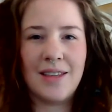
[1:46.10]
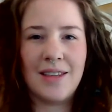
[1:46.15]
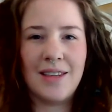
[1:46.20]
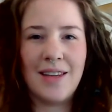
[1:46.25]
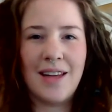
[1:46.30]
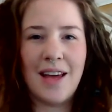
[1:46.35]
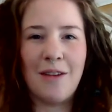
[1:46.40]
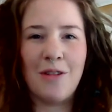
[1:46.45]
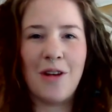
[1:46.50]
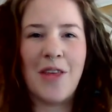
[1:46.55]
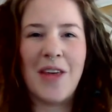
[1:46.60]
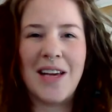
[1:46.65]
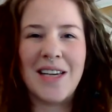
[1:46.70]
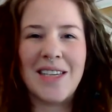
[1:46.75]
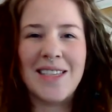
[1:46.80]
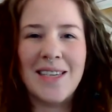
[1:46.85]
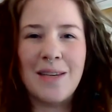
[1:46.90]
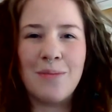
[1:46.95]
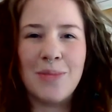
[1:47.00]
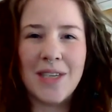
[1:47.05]
everything
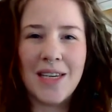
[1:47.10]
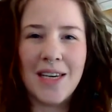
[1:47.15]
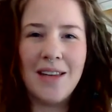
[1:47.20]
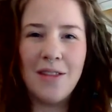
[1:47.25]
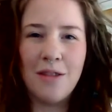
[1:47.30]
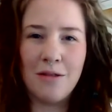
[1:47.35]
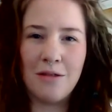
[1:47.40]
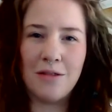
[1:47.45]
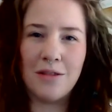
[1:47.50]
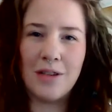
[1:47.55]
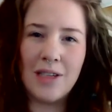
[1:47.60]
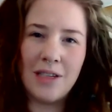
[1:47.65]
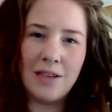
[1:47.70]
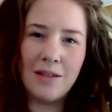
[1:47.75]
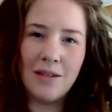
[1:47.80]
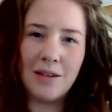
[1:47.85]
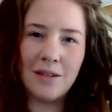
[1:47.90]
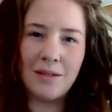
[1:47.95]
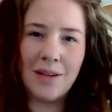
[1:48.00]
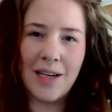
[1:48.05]
seeps in through it, and you
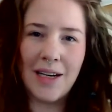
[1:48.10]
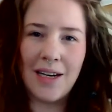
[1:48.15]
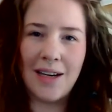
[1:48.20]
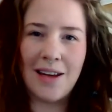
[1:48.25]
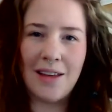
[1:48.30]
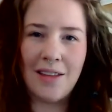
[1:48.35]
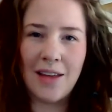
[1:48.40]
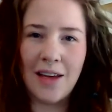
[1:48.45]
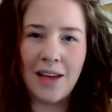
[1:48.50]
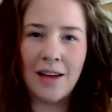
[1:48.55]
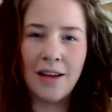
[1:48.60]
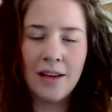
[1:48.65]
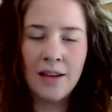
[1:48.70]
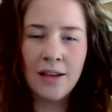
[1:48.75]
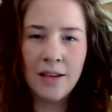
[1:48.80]
don't want anything,